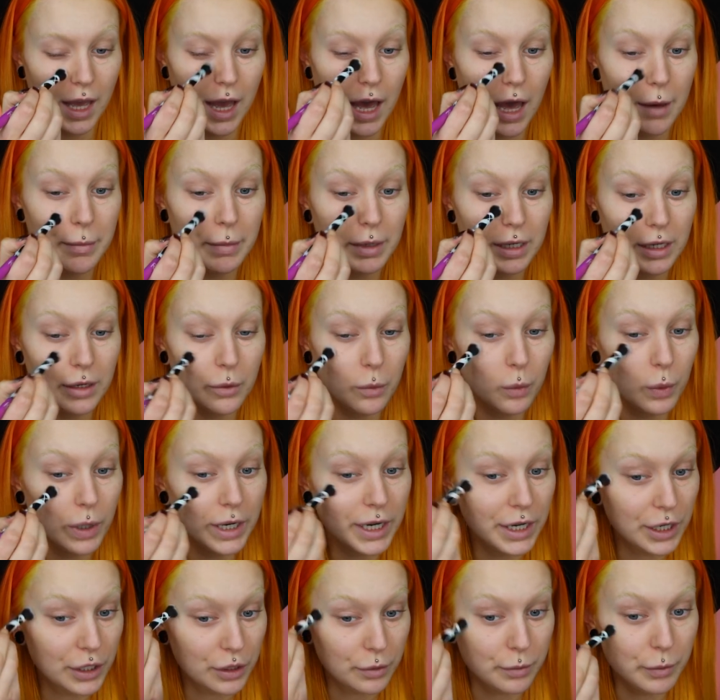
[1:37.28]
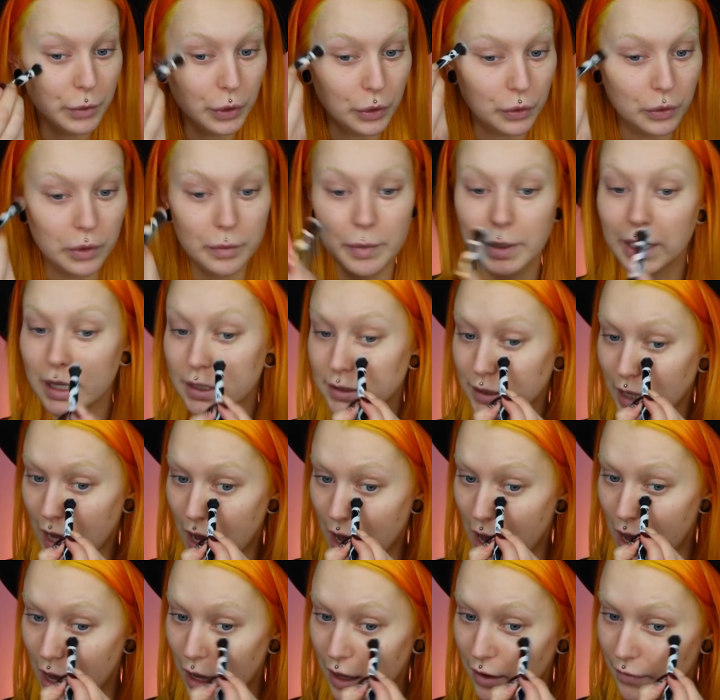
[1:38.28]
I'm in a weird mood because
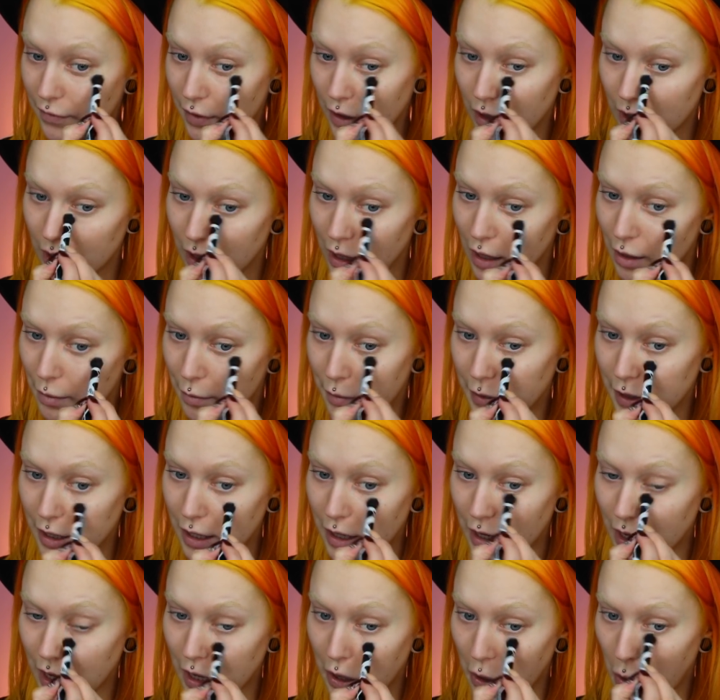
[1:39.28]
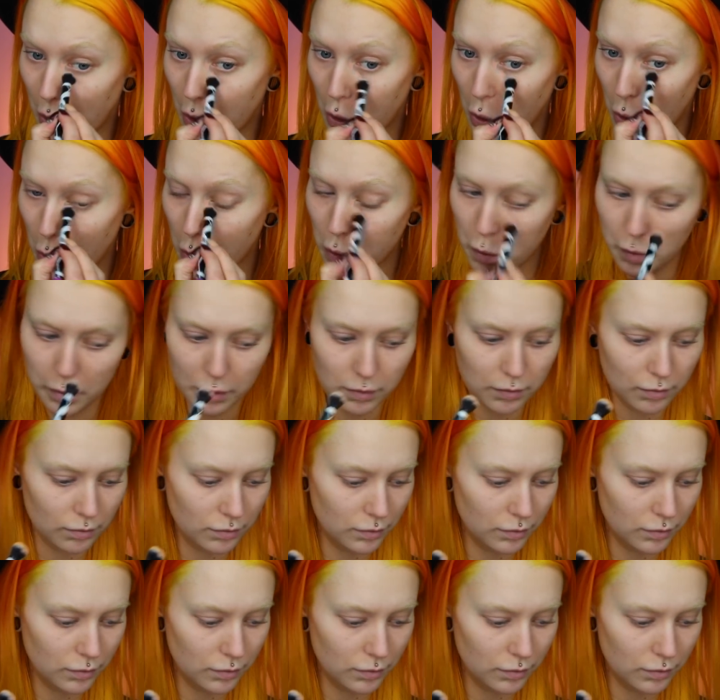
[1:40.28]
I've been at home.